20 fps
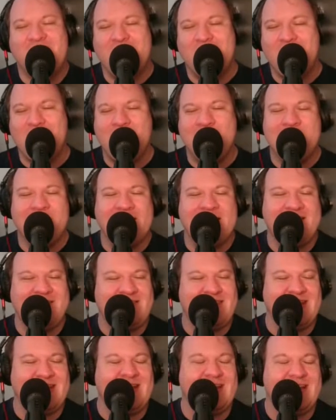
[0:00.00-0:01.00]
go
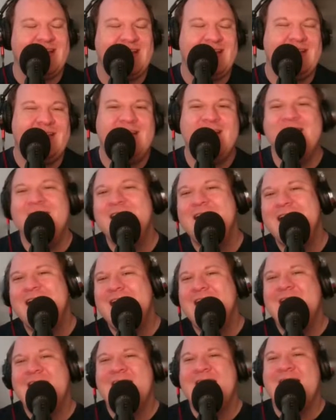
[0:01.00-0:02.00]
ballistic.
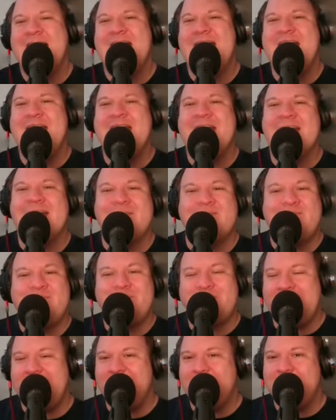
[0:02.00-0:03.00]
And
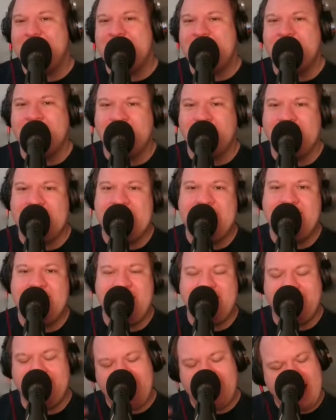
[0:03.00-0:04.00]
as Peter
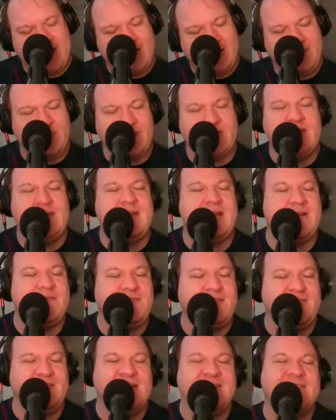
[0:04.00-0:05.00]
leaves, having had a friendly
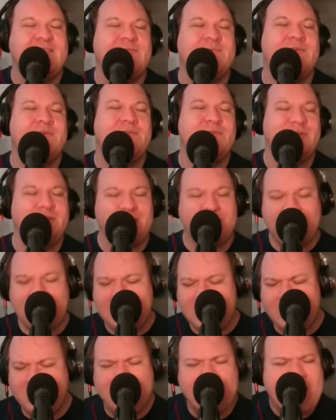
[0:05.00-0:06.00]
conversation with her,
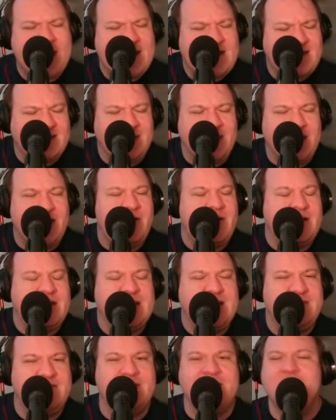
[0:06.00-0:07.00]
nothing romantic there on
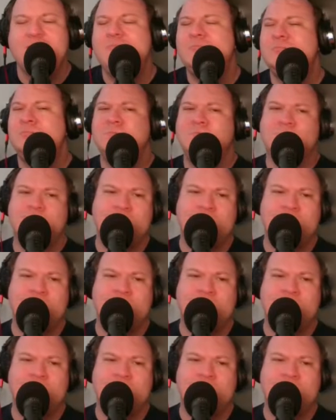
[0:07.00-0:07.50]
his end,